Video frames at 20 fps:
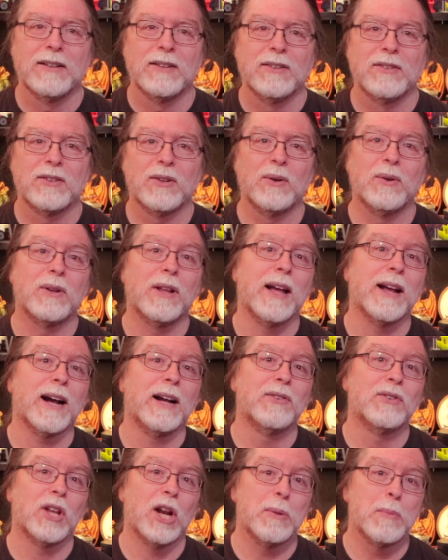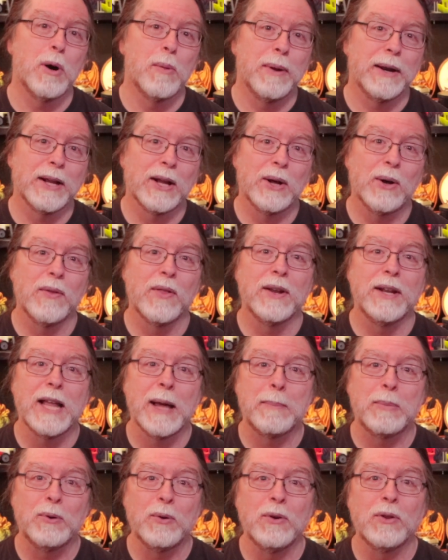So like I said a moment ago, the
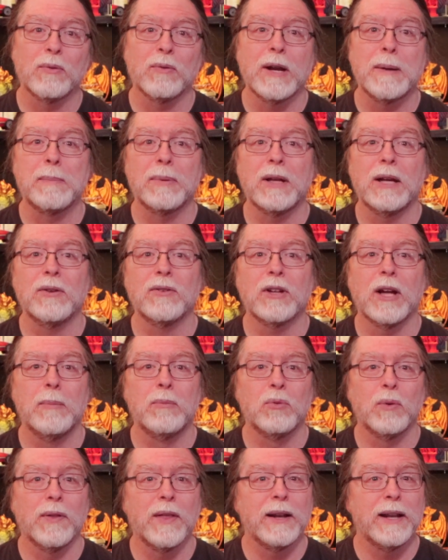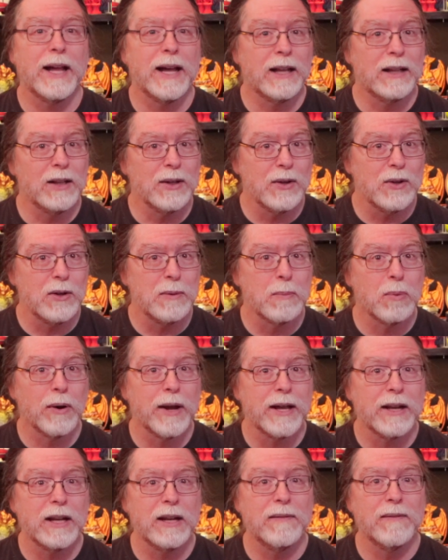Neptune 3 Plus comes with an Elegoo
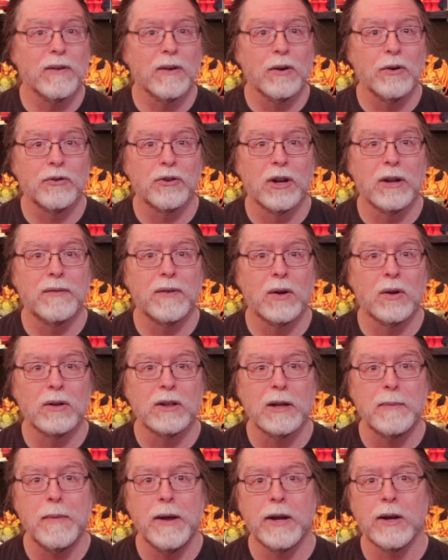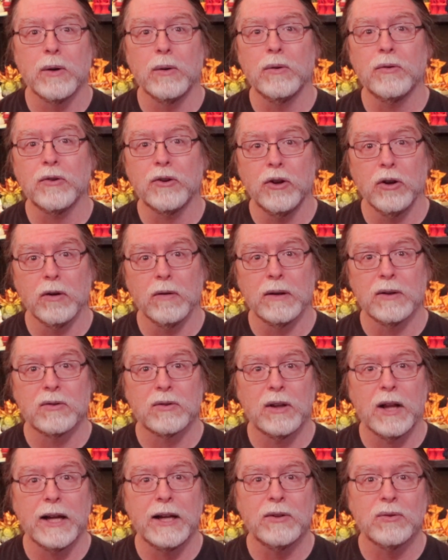branded version of Ultimaker's Cura
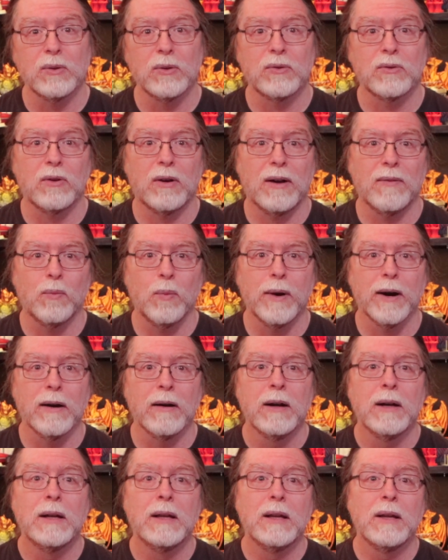Slicer software,